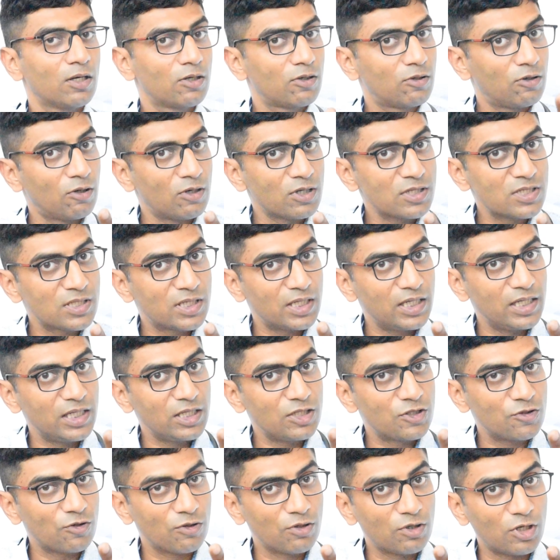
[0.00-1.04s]
Cost
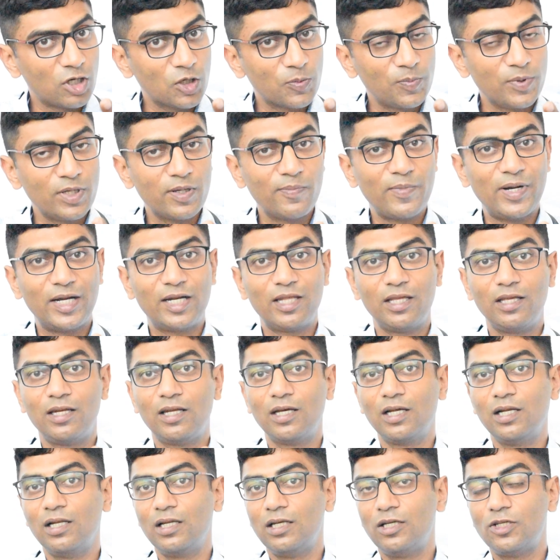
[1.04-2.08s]
should not be a
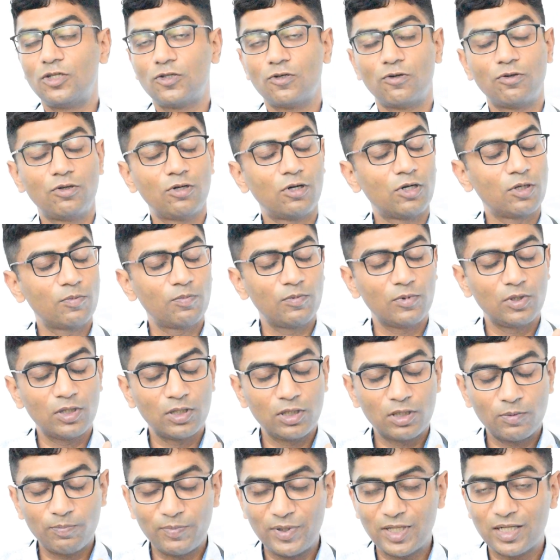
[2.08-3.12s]
material, should not
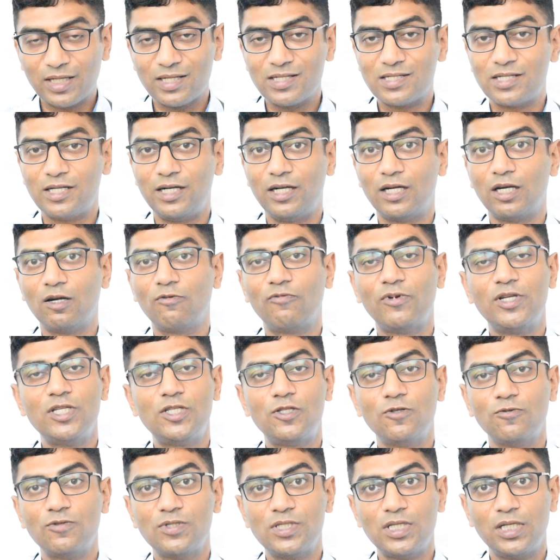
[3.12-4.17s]
be considered when
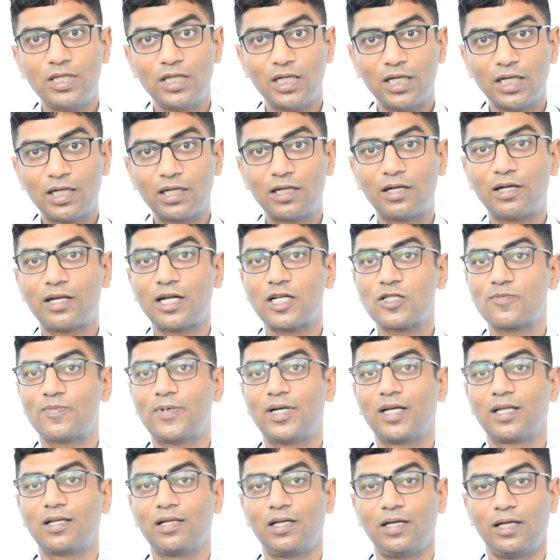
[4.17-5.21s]
choosing a
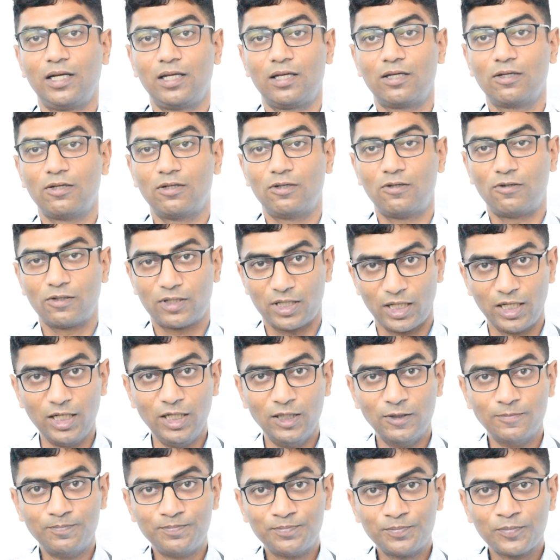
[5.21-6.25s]
transplant clinic.
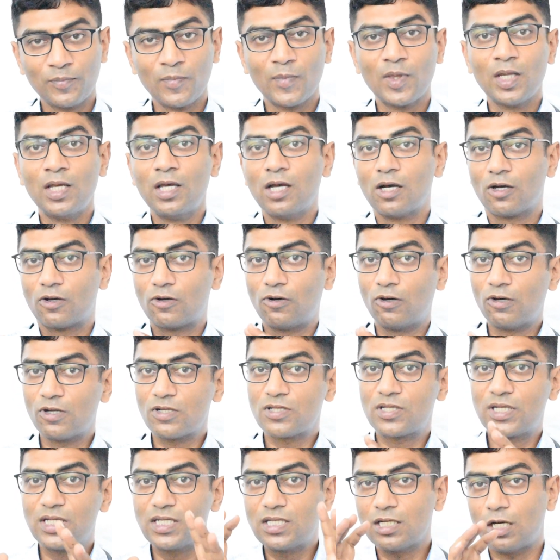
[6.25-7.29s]
Okay,
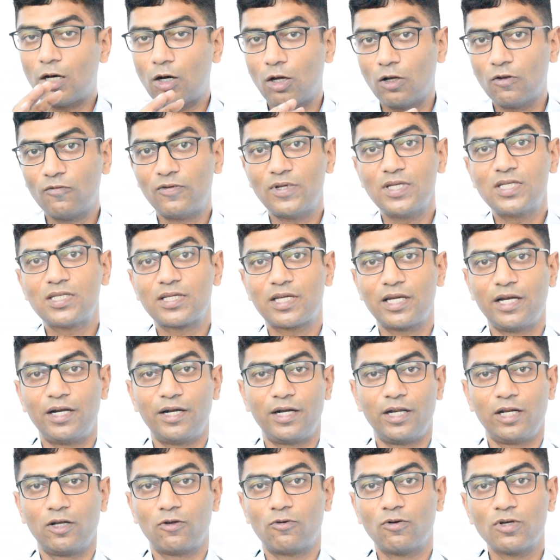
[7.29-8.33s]
cost is always
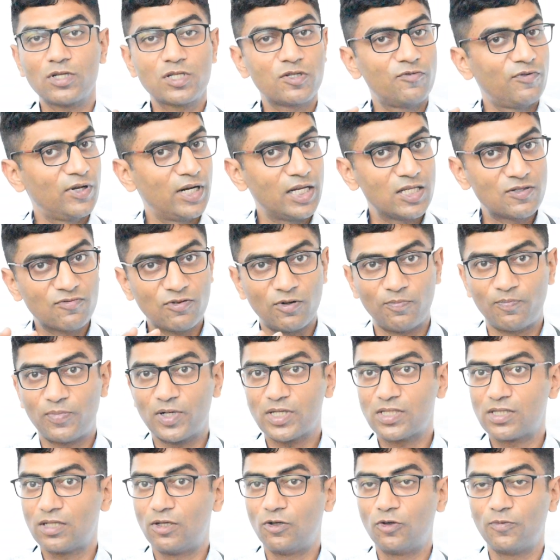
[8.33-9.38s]
secondary. Cost varies from
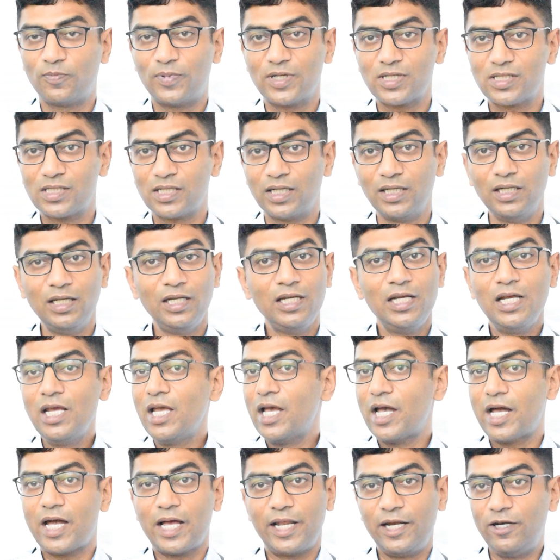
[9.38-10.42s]
person to person.
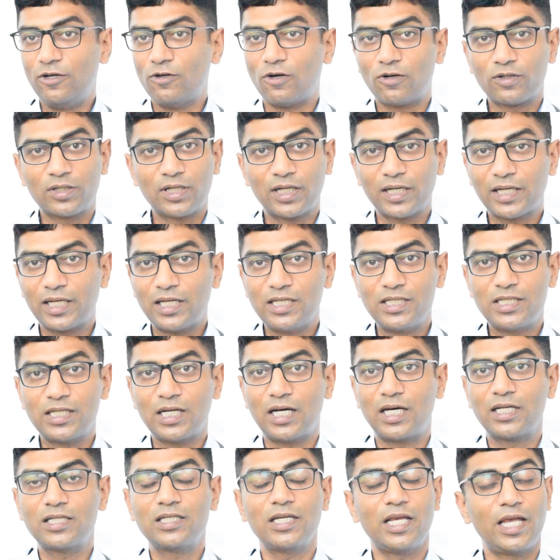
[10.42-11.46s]
Any doctor can
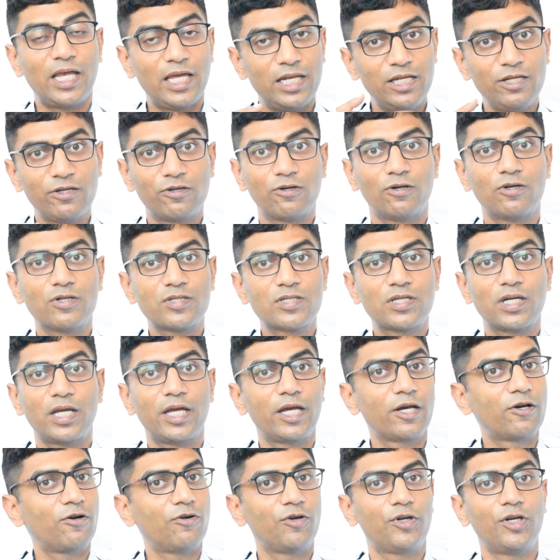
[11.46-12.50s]
charge any cost
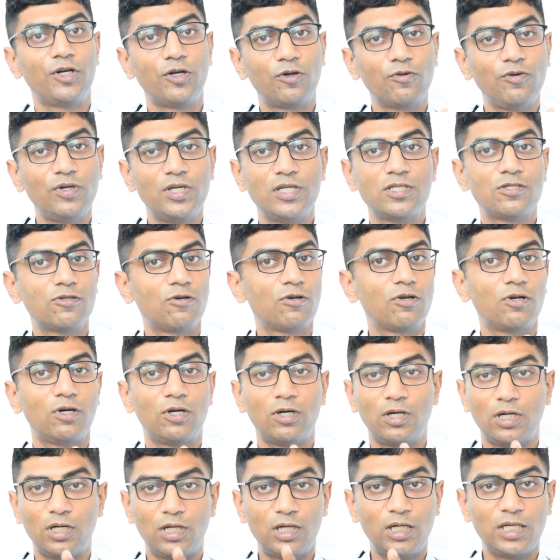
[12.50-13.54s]
according to his or
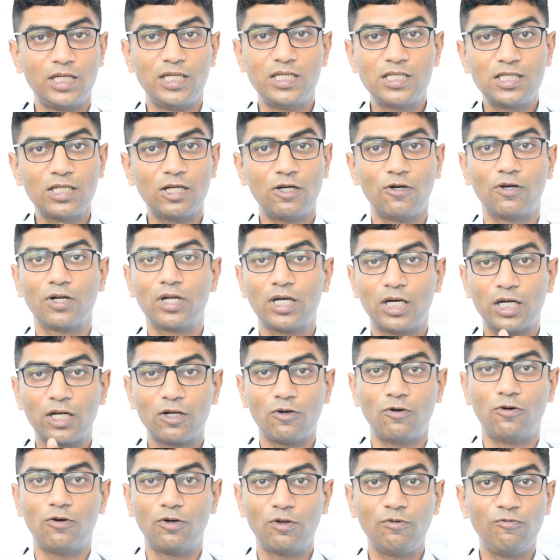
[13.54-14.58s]

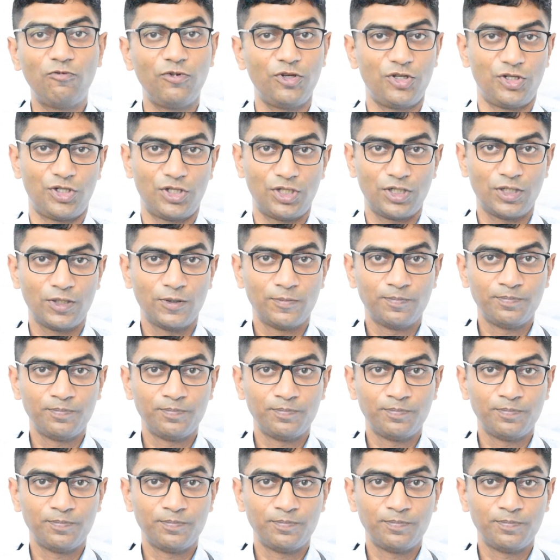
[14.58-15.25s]
her own wish.